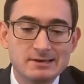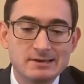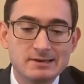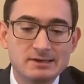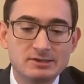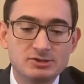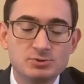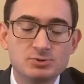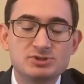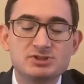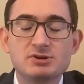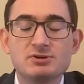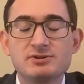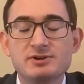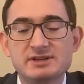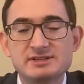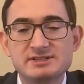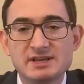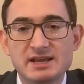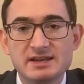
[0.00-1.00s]
to a certain
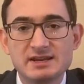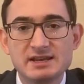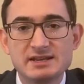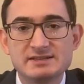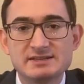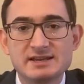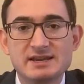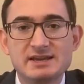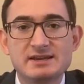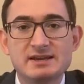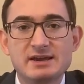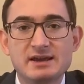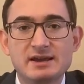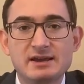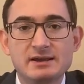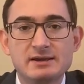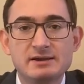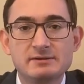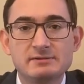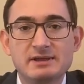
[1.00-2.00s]
extent, it's like
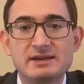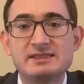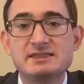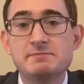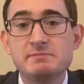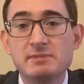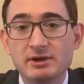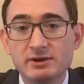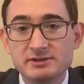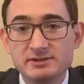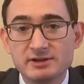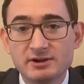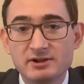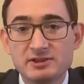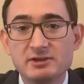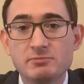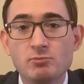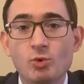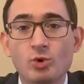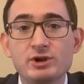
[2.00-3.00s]
the military.
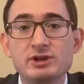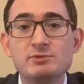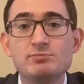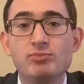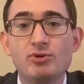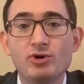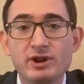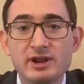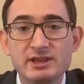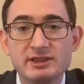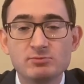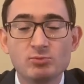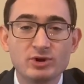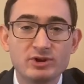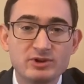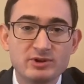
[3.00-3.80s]
The more you put in, the more you